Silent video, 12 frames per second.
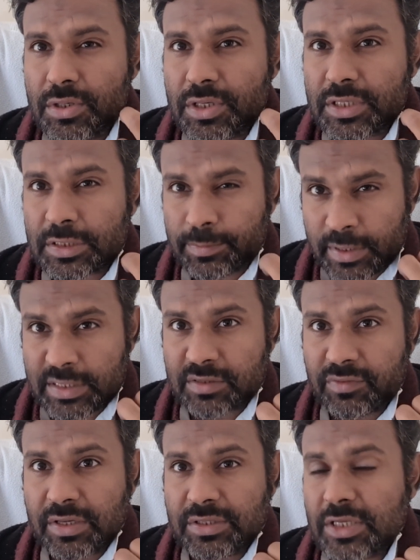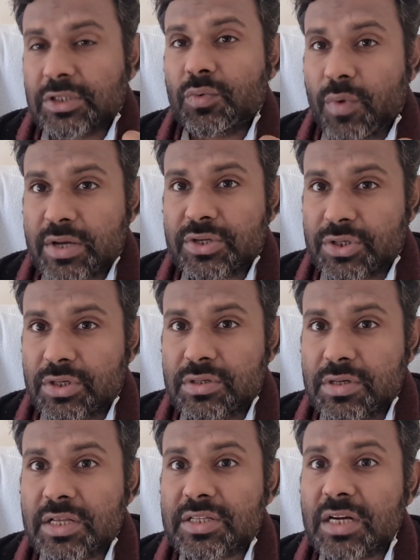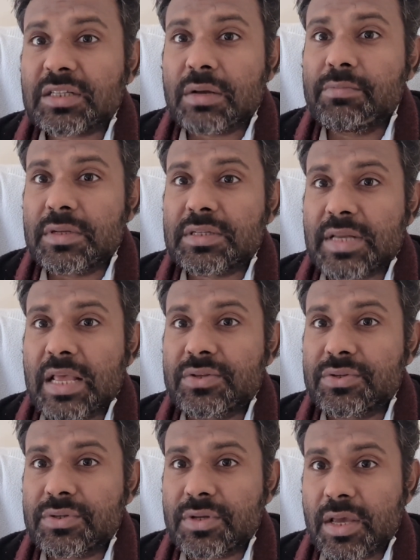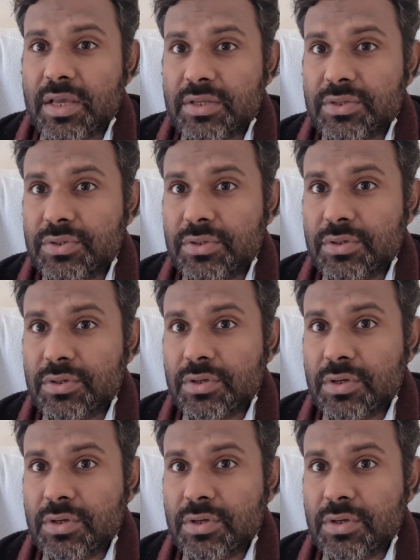specific situations and circumstances